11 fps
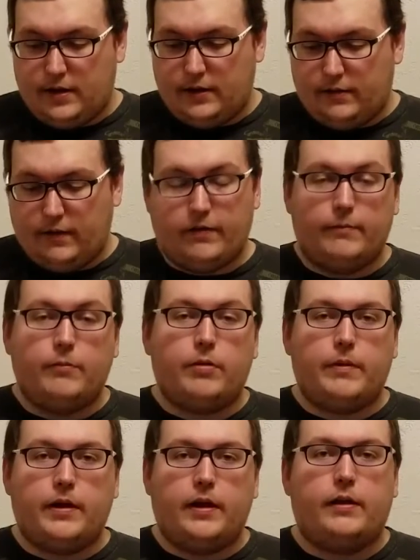system with
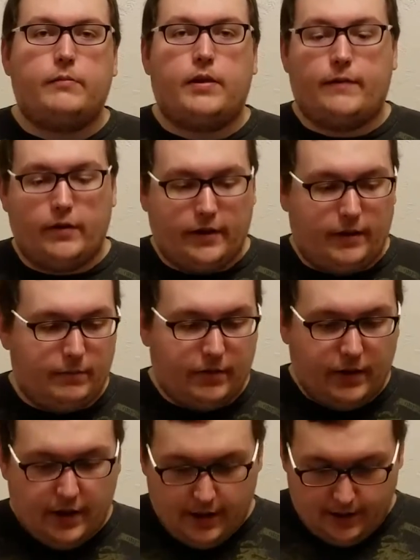me, and then we'll have all the games.
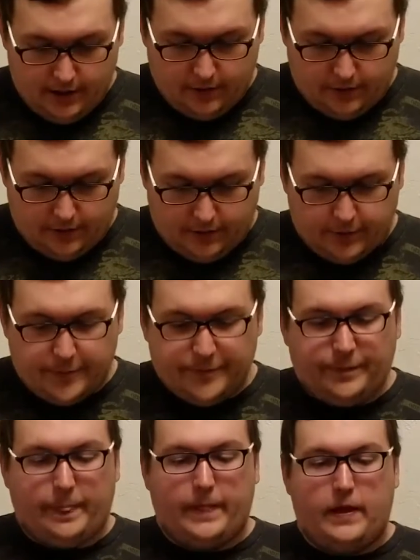So
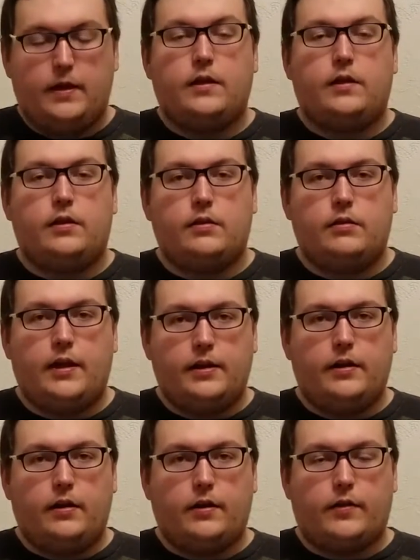they did
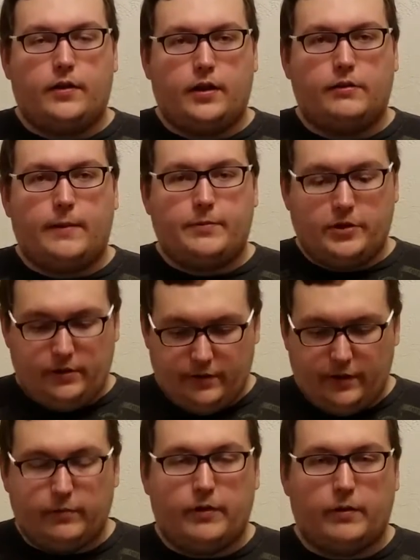unlock the color option.
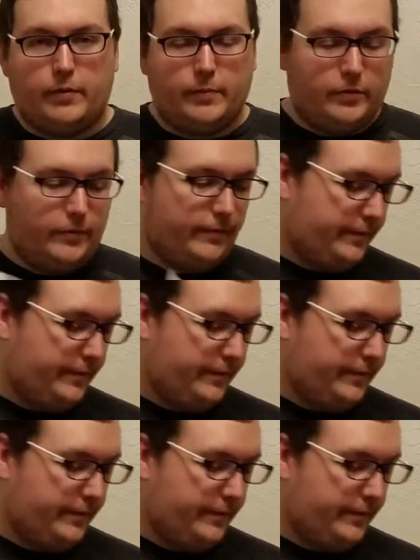This one is purple,